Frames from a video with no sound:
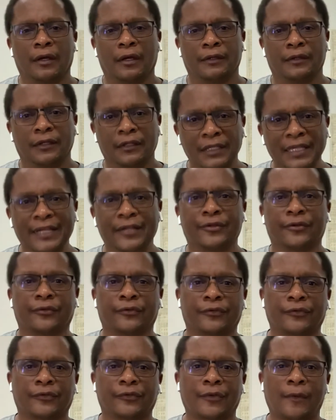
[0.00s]
the
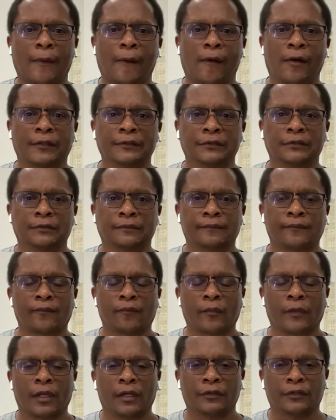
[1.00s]
leaders,
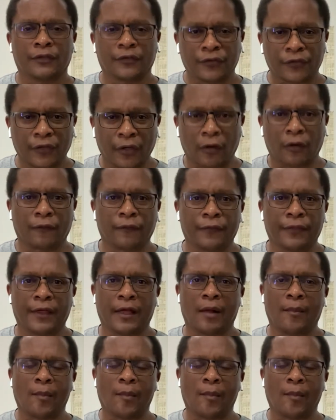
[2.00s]
to serve them.